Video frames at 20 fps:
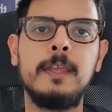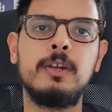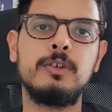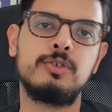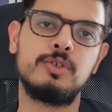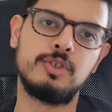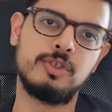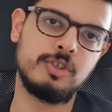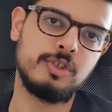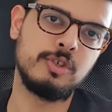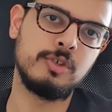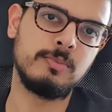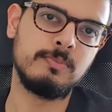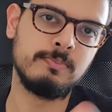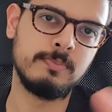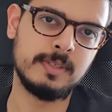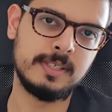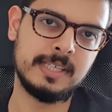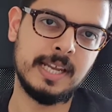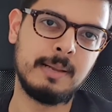just to
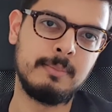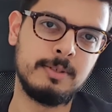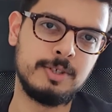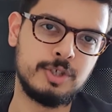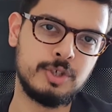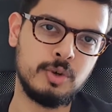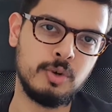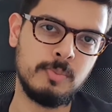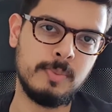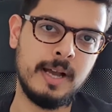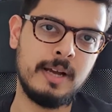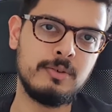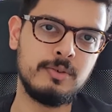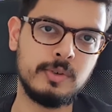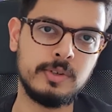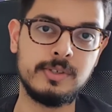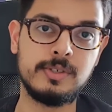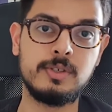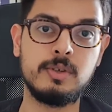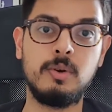establish your
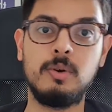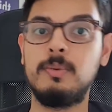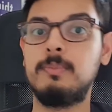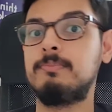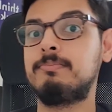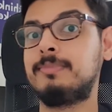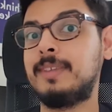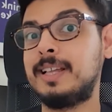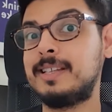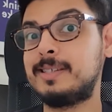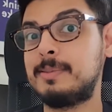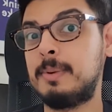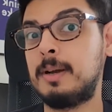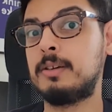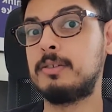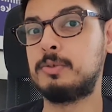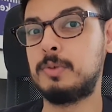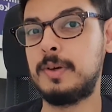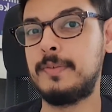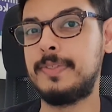boundaries. So that's
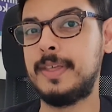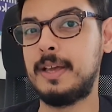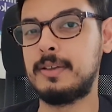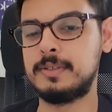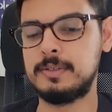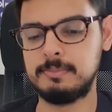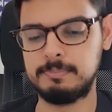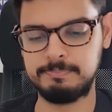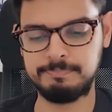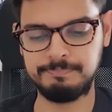about 12,000.